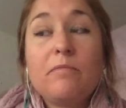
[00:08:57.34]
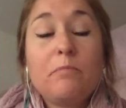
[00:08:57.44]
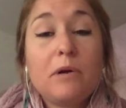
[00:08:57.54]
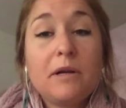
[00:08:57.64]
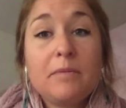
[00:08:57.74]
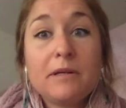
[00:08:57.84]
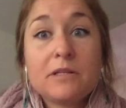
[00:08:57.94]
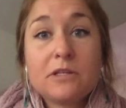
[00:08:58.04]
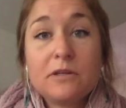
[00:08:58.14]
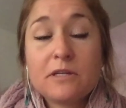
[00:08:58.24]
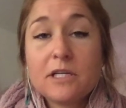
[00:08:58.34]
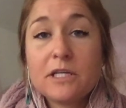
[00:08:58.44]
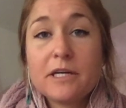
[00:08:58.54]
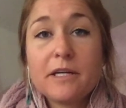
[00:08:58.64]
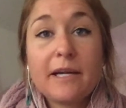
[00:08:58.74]
pretty much your
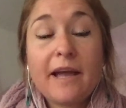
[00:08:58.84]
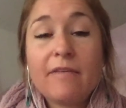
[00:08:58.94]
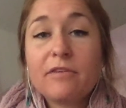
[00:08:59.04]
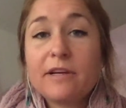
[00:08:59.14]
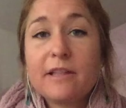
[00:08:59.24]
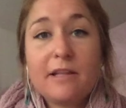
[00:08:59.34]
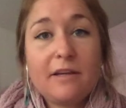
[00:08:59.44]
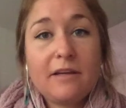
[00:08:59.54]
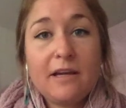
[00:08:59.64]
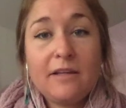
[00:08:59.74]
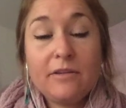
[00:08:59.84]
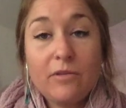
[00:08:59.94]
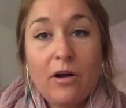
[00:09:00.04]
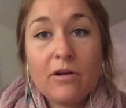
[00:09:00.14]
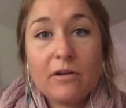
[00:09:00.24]
career, like everything in the
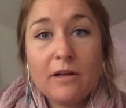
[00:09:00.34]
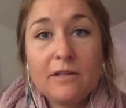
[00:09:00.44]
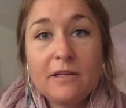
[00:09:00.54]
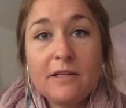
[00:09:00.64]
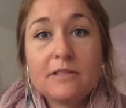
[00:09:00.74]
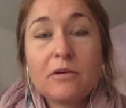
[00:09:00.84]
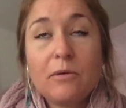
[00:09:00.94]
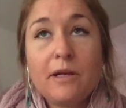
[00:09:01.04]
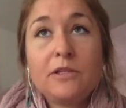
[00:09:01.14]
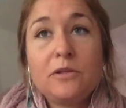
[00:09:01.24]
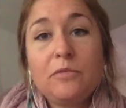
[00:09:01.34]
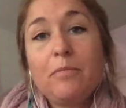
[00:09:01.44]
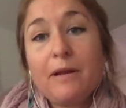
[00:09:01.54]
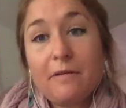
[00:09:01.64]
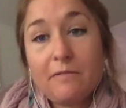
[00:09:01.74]
long run, it's going to
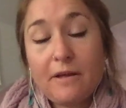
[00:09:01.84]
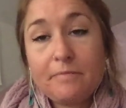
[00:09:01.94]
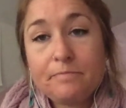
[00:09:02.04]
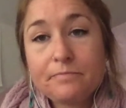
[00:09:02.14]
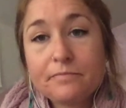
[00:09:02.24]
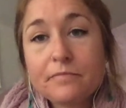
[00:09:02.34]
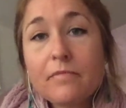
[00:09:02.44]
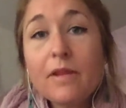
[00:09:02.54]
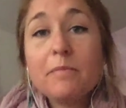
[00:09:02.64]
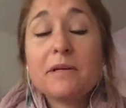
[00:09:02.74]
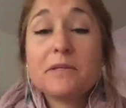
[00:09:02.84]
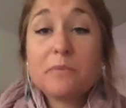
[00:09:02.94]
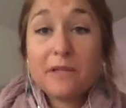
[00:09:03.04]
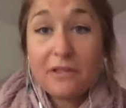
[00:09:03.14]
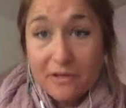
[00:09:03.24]
benefit. Because
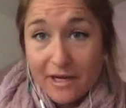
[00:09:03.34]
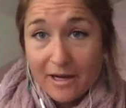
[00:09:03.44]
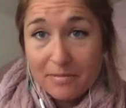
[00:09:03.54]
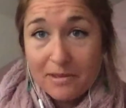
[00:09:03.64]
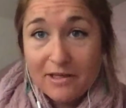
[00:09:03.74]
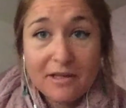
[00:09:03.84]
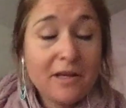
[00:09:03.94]
when you're happy,